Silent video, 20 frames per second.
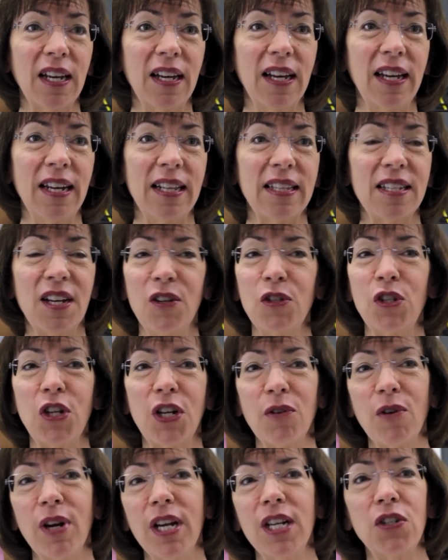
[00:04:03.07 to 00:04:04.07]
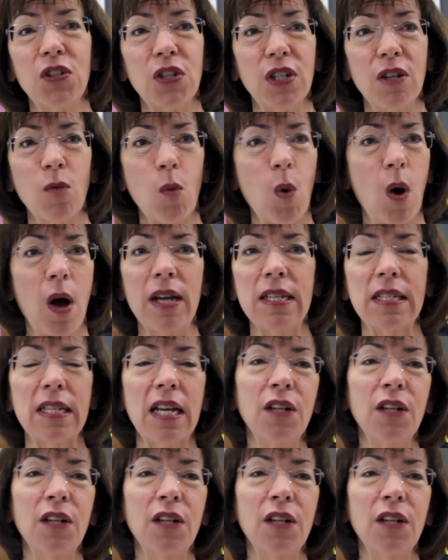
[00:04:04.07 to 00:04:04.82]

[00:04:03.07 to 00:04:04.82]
uh, an entire generation of wise